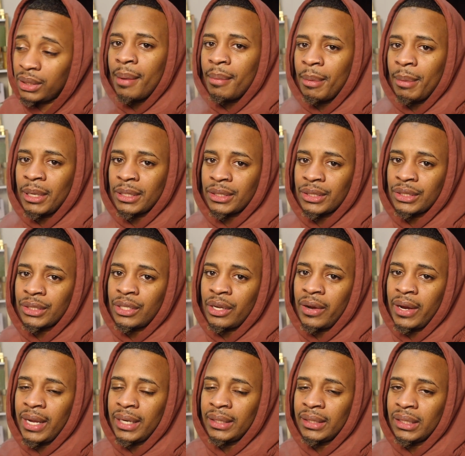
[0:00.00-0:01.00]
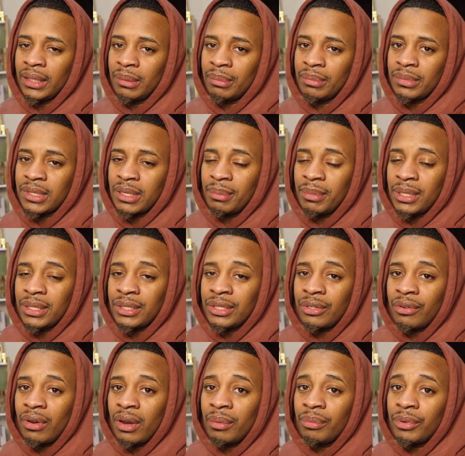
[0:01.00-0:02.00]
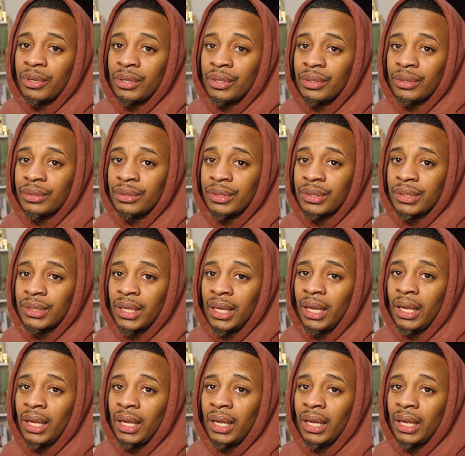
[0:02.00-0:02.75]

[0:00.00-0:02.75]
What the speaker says: I'm about to start editing some Instagram reels